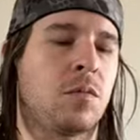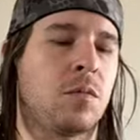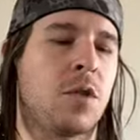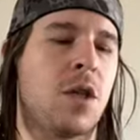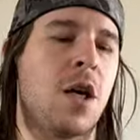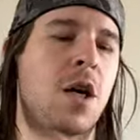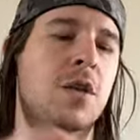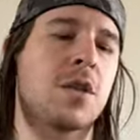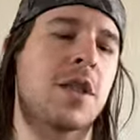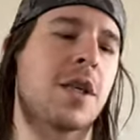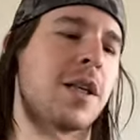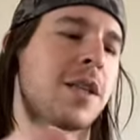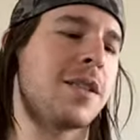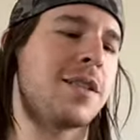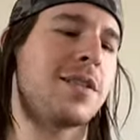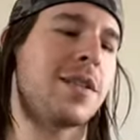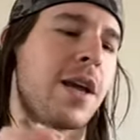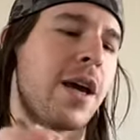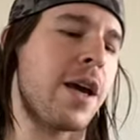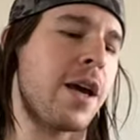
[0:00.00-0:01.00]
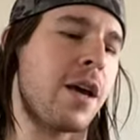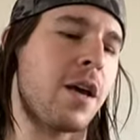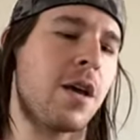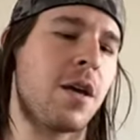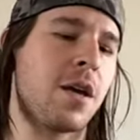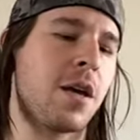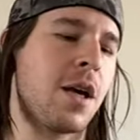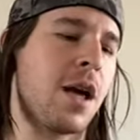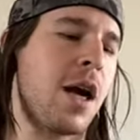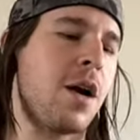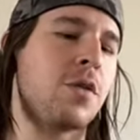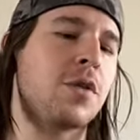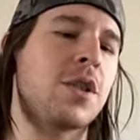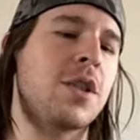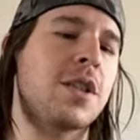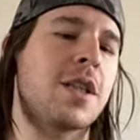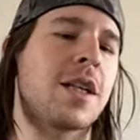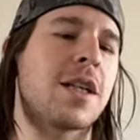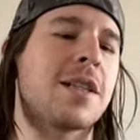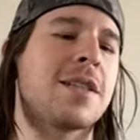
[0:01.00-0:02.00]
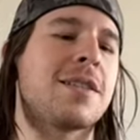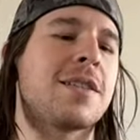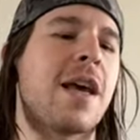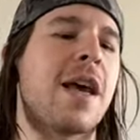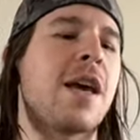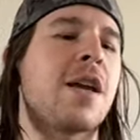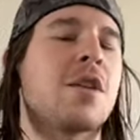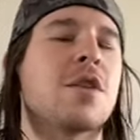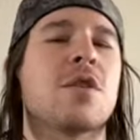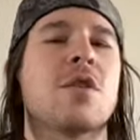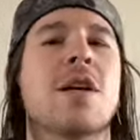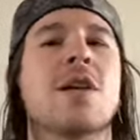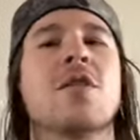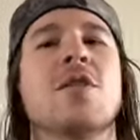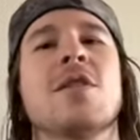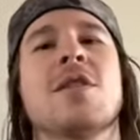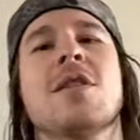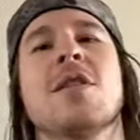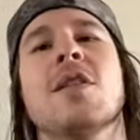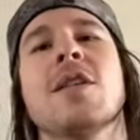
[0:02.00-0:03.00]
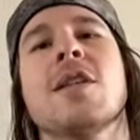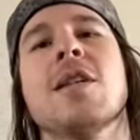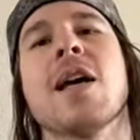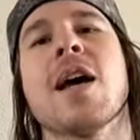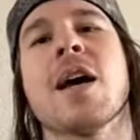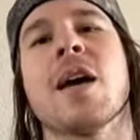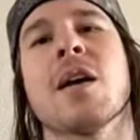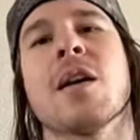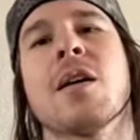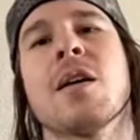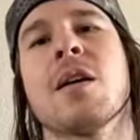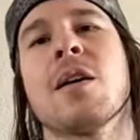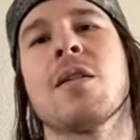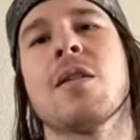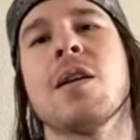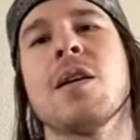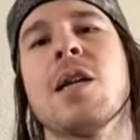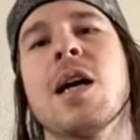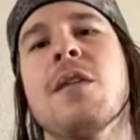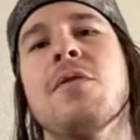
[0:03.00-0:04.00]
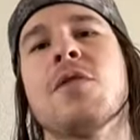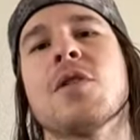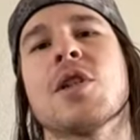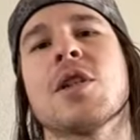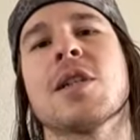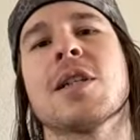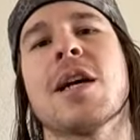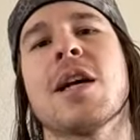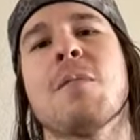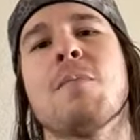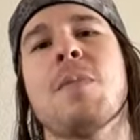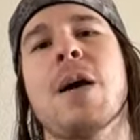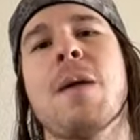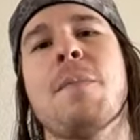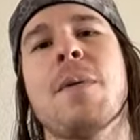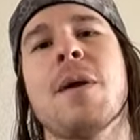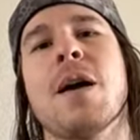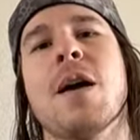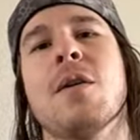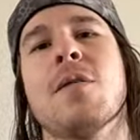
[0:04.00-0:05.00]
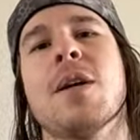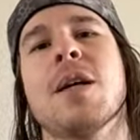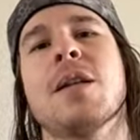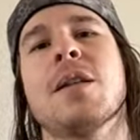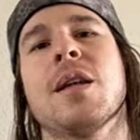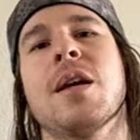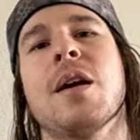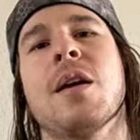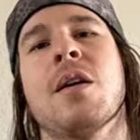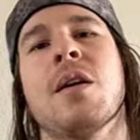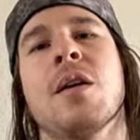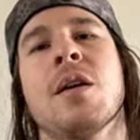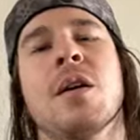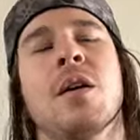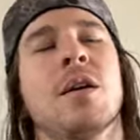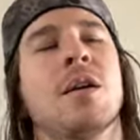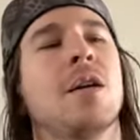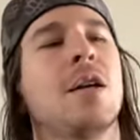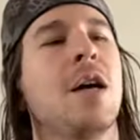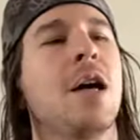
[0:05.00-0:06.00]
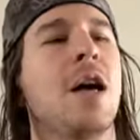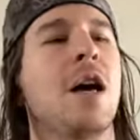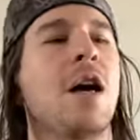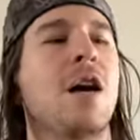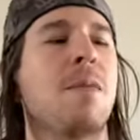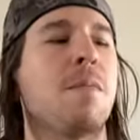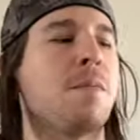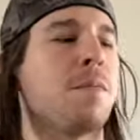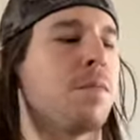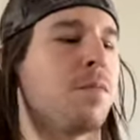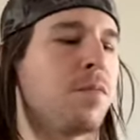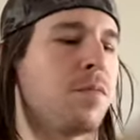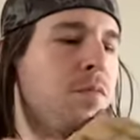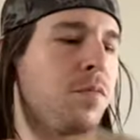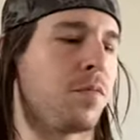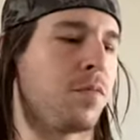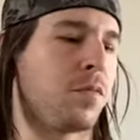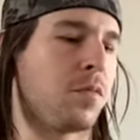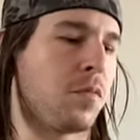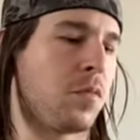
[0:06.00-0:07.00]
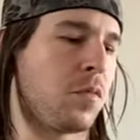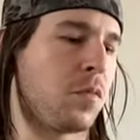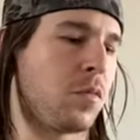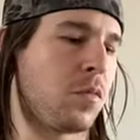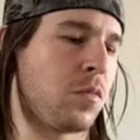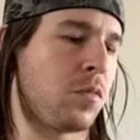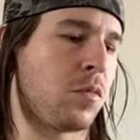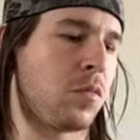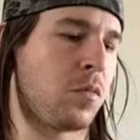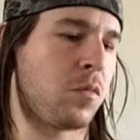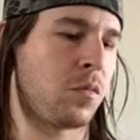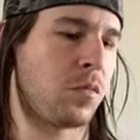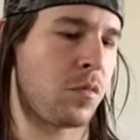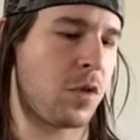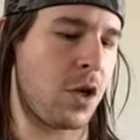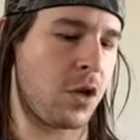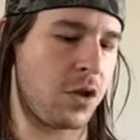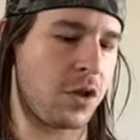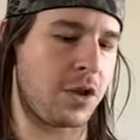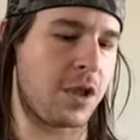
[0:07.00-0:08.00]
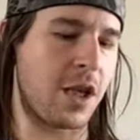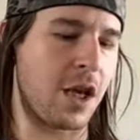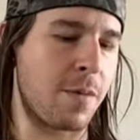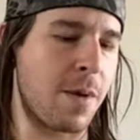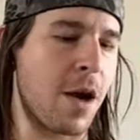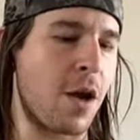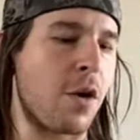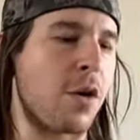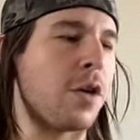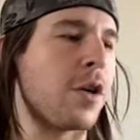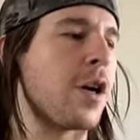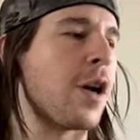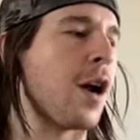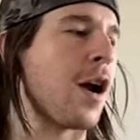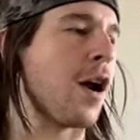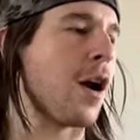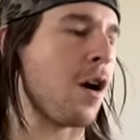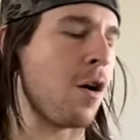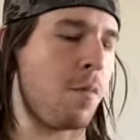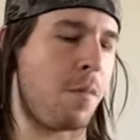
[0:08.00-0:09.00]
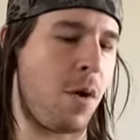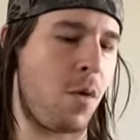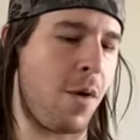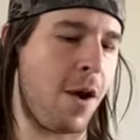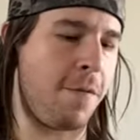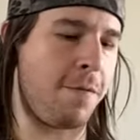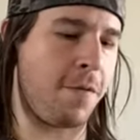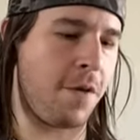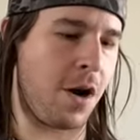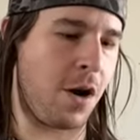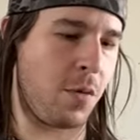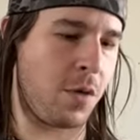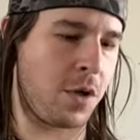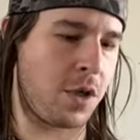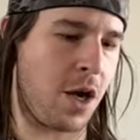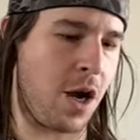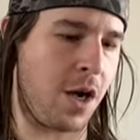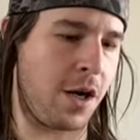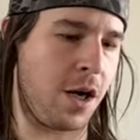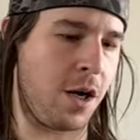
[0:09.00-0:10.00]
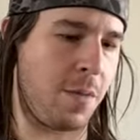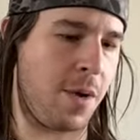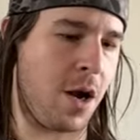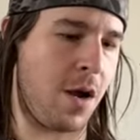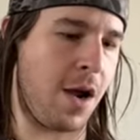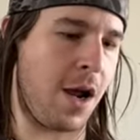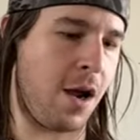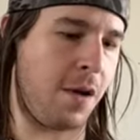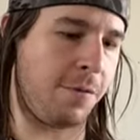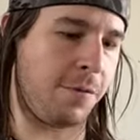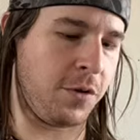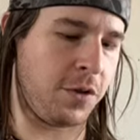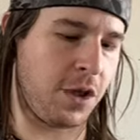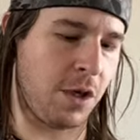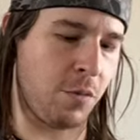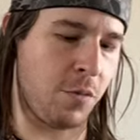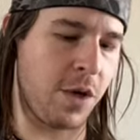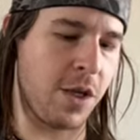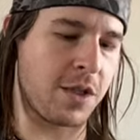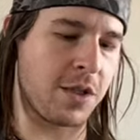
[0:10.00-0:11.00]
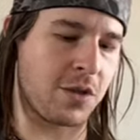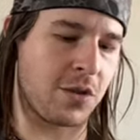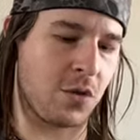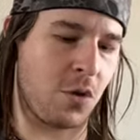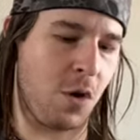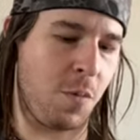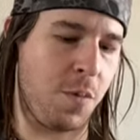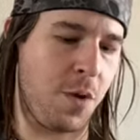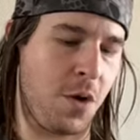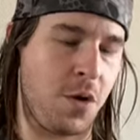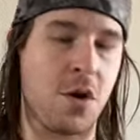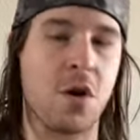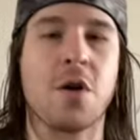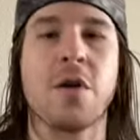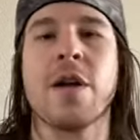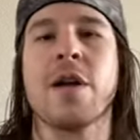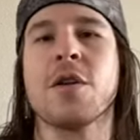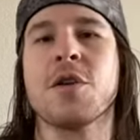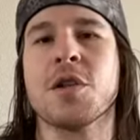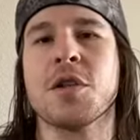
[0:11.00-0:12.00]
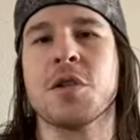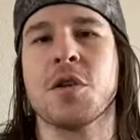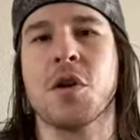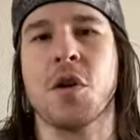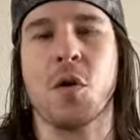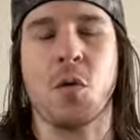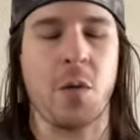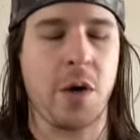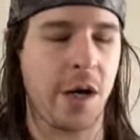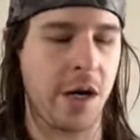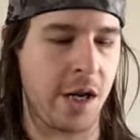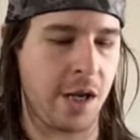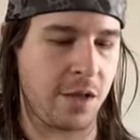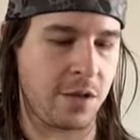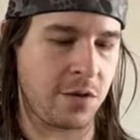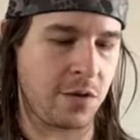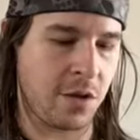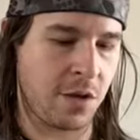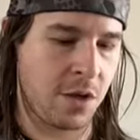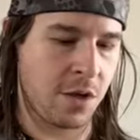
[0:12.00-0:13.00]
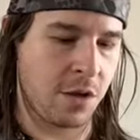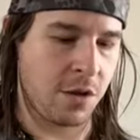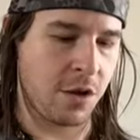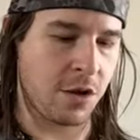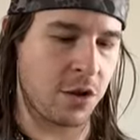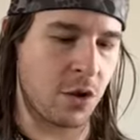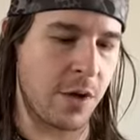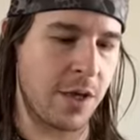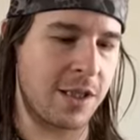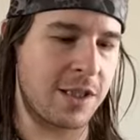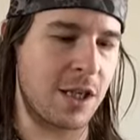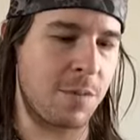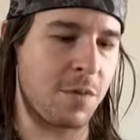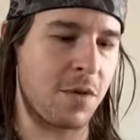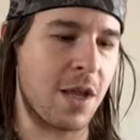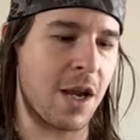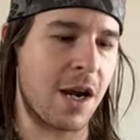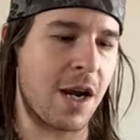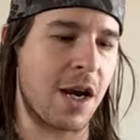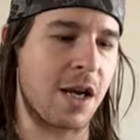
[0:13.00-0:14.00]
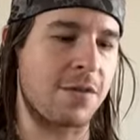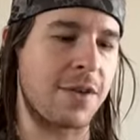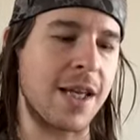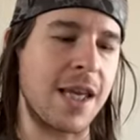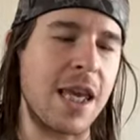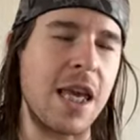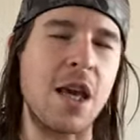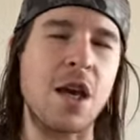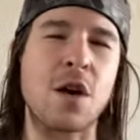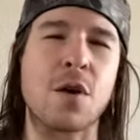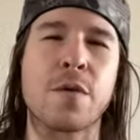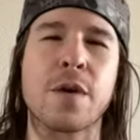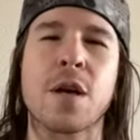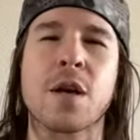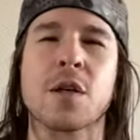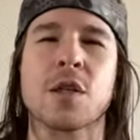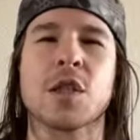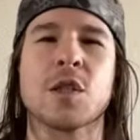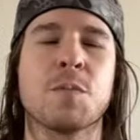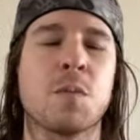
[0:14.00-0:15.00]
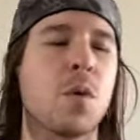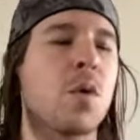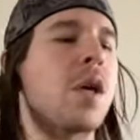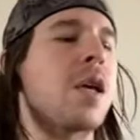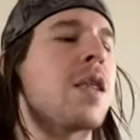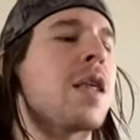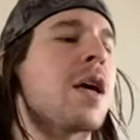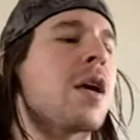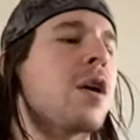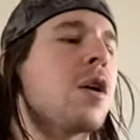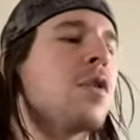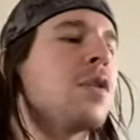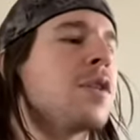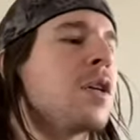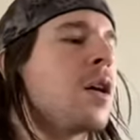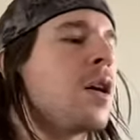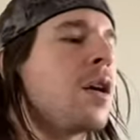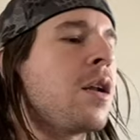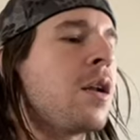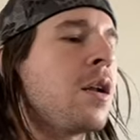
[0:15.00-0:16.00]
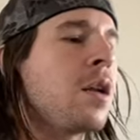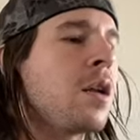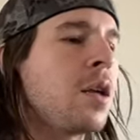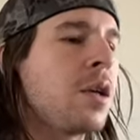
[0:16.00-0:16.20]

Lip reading: I was just gonna say too, and as you can see the deck, the devil is just kind of popping out right there. I was just thinking about earlier how my wife and I were talking about how for some reason, Scorpio, your energies or your readings, there's always something that kind of like eerie or spooky that goes on.